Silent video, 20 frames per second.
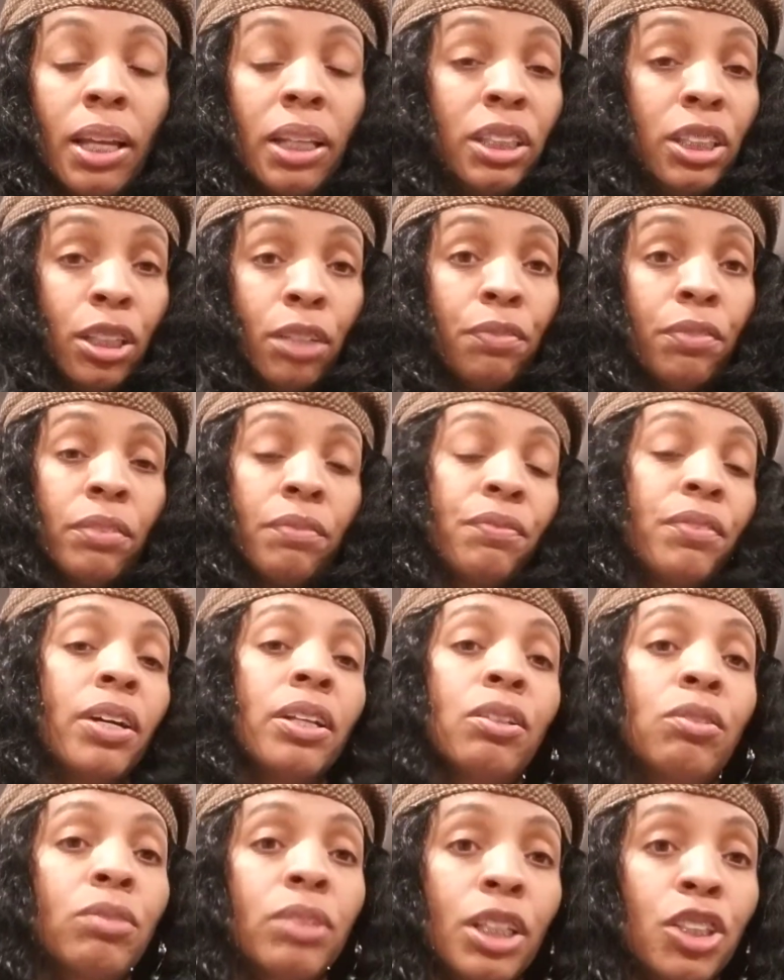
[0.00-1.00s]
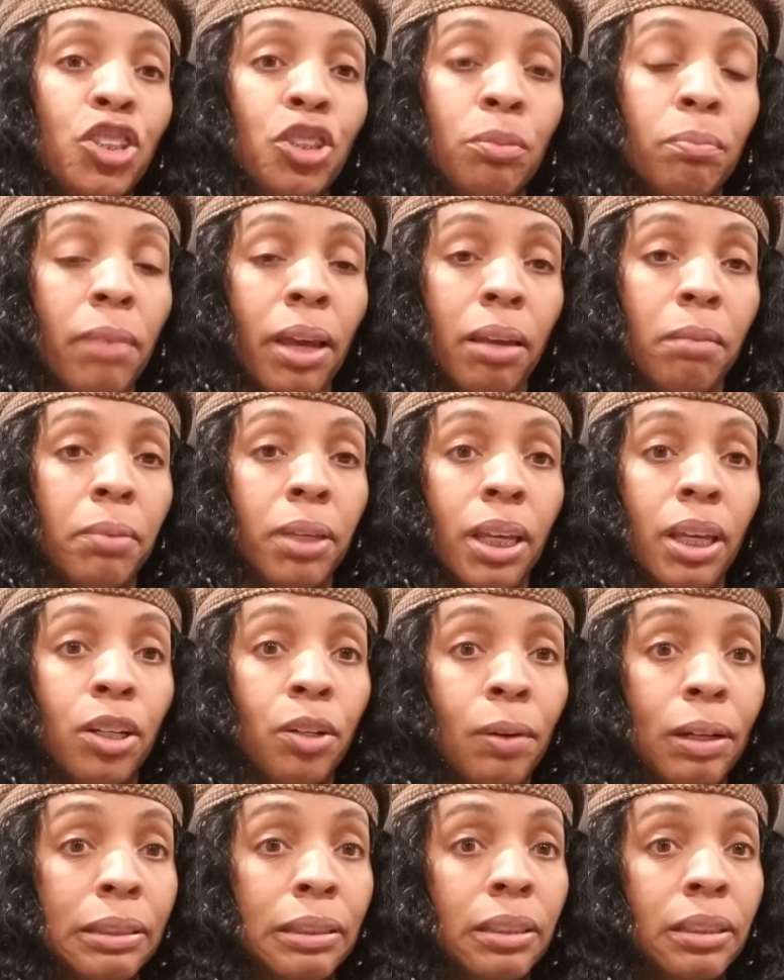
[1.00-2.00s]
different fillers that you may be
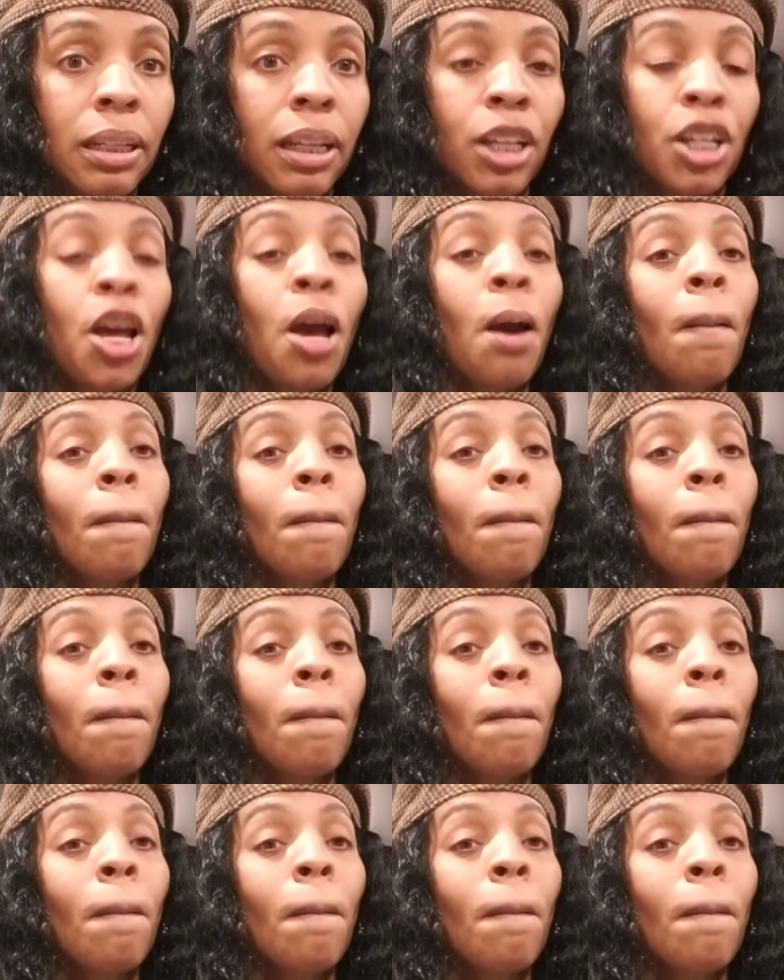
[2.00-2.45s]
interested in.